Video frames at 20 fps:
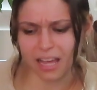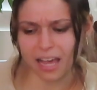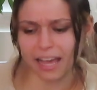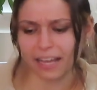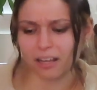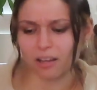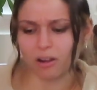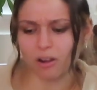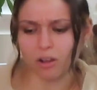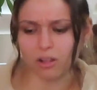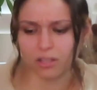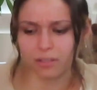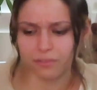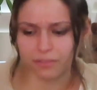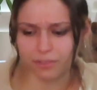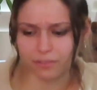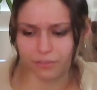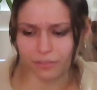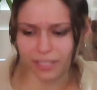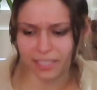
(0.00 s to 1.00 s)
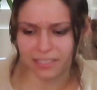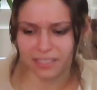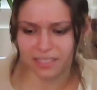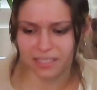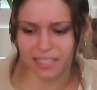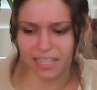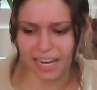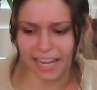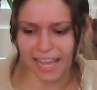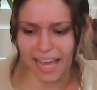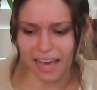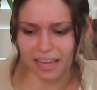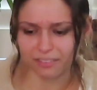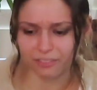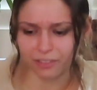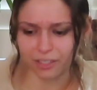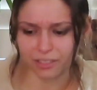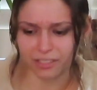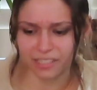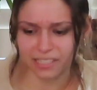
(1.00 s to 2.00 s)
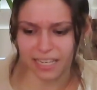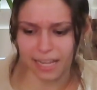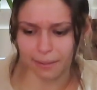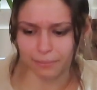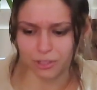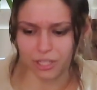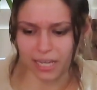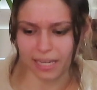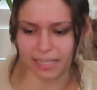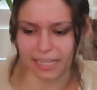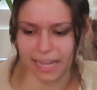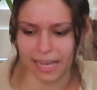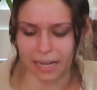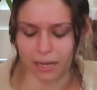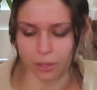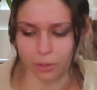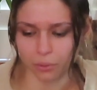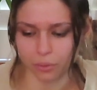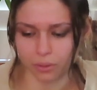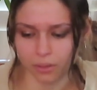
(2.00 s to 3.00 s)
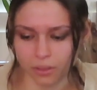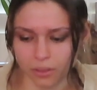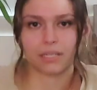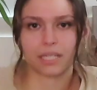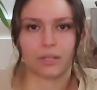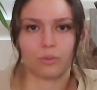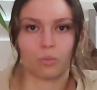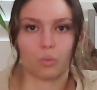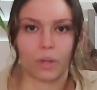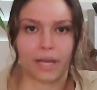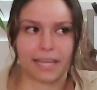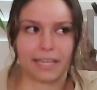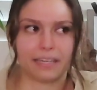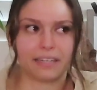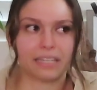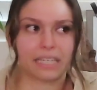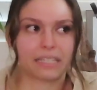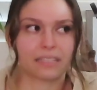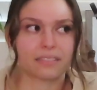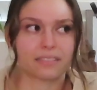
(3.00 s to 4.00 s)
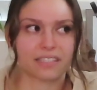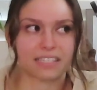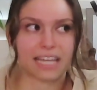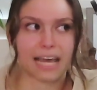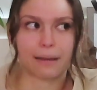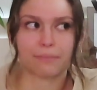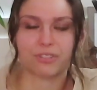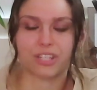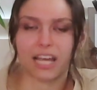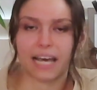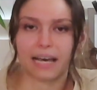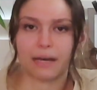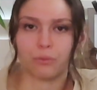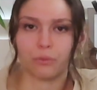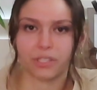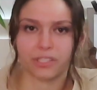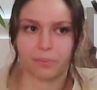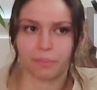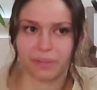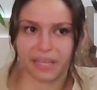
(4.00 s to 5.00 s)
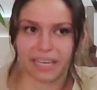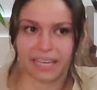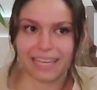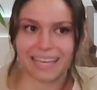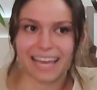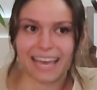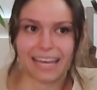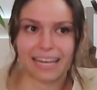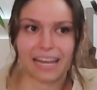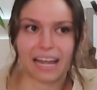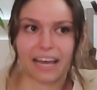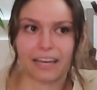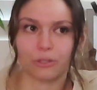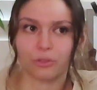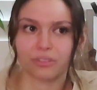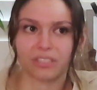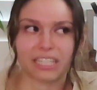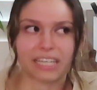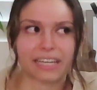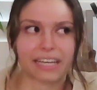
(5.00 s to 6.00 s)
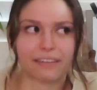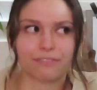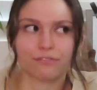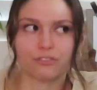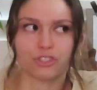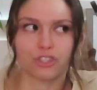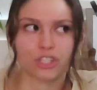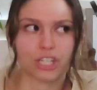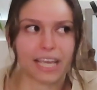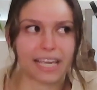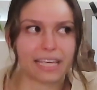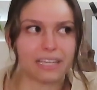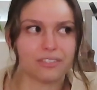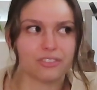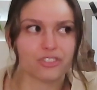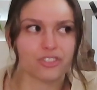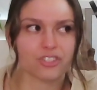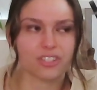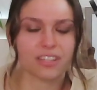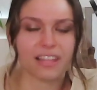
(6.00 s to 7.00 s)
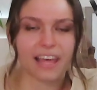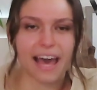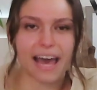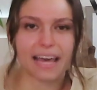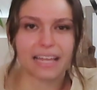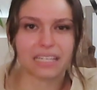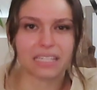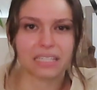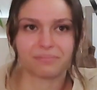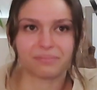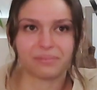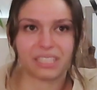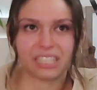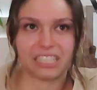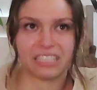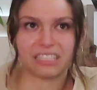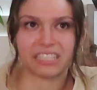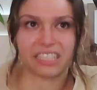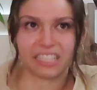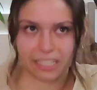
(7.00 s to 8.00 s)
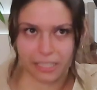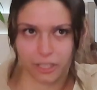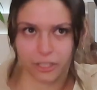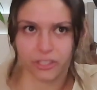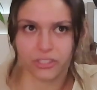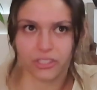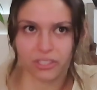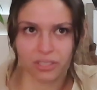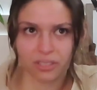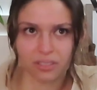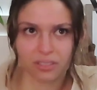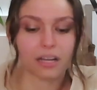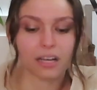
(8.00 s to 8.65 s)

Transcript: I got all of the friends that I have on Snapchat now when Snapchat was big, and I don't think I've changed that in years.